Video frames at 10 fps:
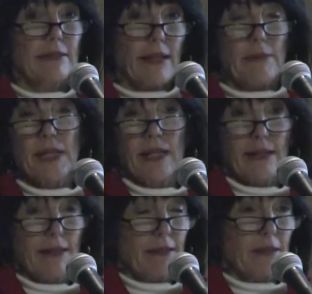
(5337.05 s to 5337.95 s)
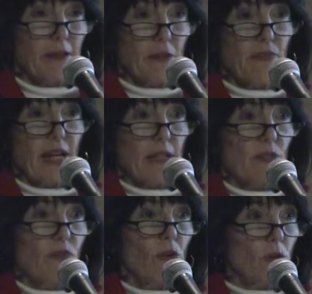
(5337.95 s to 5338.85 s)
I mean, you know,
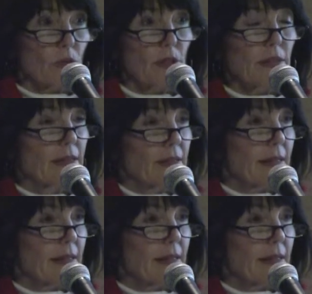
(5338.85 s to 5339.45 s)
fast forward,